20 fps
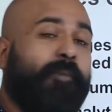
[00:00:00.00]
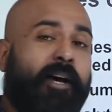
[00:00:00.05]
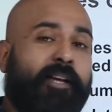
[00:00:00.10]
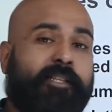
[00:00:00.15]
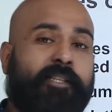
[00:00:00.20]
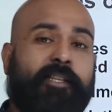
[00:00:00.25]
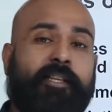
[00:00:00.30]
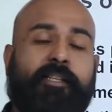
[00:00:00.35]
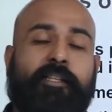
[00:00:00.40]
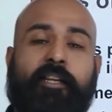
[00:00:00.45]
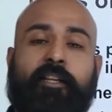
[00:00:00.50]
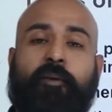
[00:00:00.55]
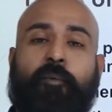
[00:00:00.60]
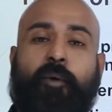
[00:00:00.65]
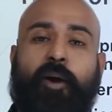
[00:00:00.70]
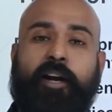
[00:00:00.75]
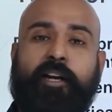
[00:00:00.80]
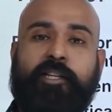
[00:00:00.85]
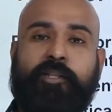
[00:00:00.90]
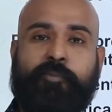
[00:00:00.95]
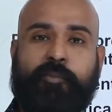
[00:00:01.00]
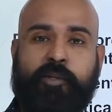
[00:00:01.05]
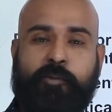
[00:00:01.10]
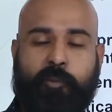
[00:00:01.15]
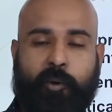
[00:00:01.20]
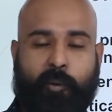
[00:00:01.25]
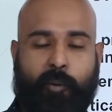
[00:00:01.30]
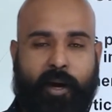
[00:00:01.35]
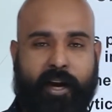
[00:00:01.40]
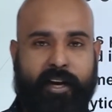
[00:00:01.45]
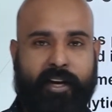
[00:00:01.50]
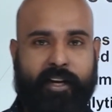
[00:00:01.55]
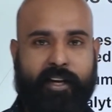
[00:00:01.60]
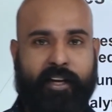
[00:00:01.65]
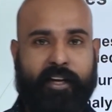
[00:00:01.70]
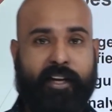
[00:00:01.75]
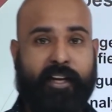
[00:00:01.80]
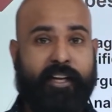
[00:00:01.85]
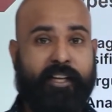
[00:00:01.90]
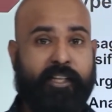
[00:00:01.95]
passages are the ones which provide
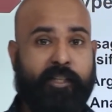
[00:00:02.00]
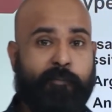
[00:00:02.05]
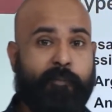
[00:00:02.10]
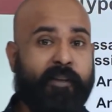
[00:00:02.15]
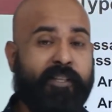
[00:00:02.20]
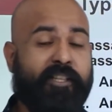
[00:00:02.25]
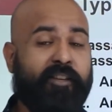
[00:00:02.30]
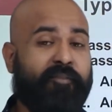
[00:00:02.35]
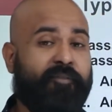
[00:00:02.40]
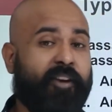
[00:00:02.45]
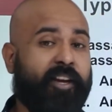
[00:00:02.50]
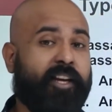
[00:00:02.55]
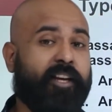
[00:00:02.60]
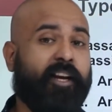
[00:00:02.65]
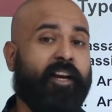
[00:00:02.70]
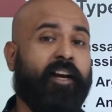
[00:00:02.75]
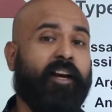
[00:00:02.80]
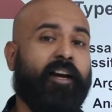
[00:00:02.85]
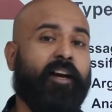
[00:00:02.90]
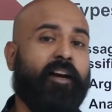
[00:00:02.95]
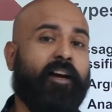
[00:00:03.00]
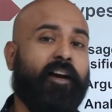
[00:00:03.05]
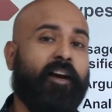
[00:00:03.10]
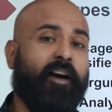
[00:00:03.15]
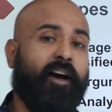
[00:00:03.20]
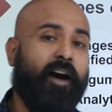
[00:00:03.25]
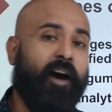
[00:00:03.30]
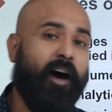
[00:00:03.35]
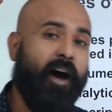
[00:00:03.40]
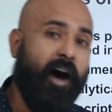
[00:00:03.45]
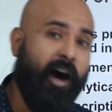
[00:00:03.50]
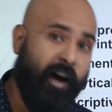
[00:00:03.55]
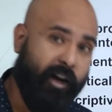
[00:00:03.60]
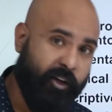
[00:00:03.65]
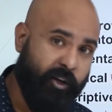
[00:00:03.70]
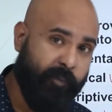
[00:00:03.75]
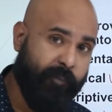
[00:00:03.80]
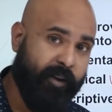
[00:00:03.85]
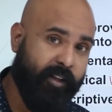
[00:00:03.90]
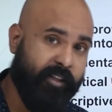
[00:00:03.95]
specific
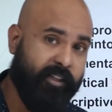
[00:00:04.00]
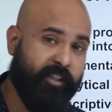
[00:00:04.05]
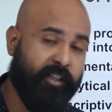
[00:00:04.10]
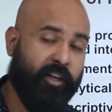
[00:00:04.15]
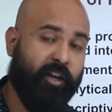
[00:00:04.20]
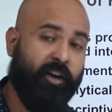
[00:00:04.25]
arguments,